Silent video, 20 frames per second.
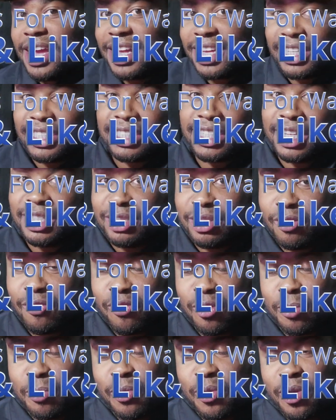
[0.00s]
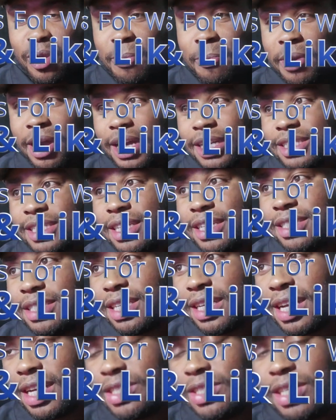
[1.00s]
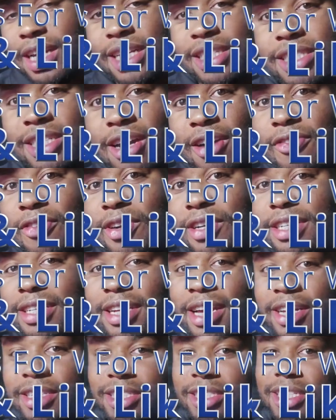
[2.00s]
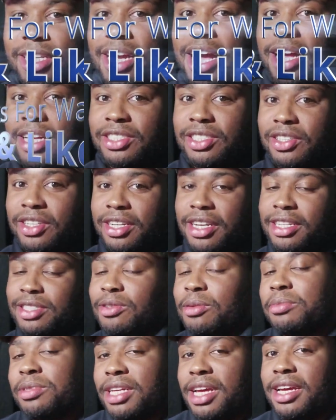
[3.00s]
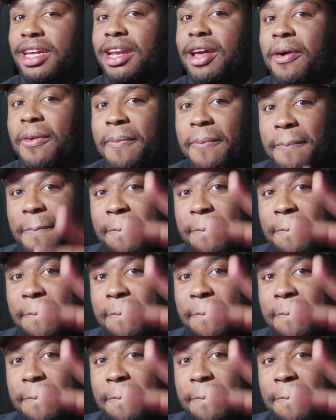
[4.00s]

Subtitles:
Stay tuned for more unboxings. I got you guys covered. I'll see you guys on the next one. Signing out.